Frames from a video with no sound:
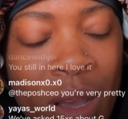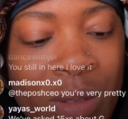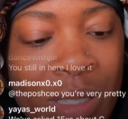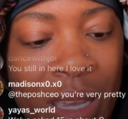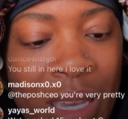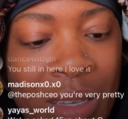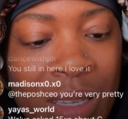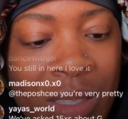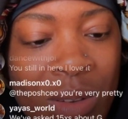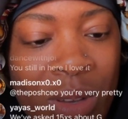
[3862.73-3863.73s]
I was like,
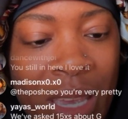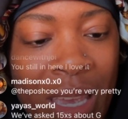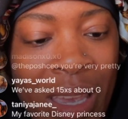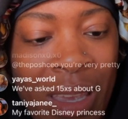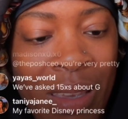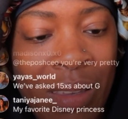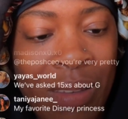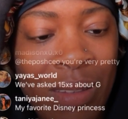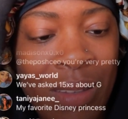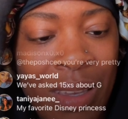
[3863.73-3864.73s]
it's okay.
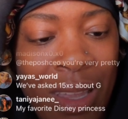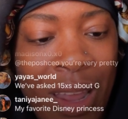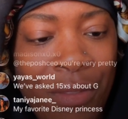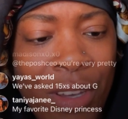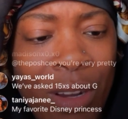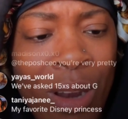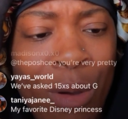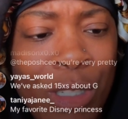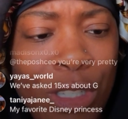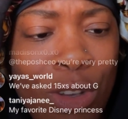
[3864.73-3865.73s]
And I figured
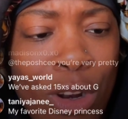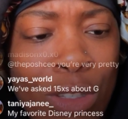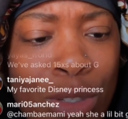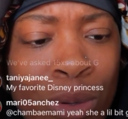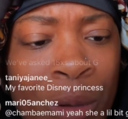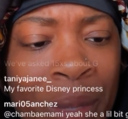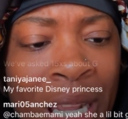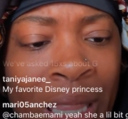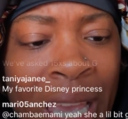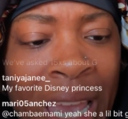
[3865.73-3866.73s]
I was just gonna do them in
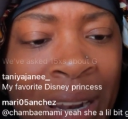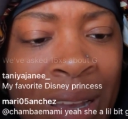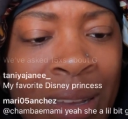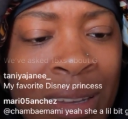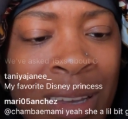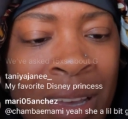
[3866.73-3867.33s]
Atlanta,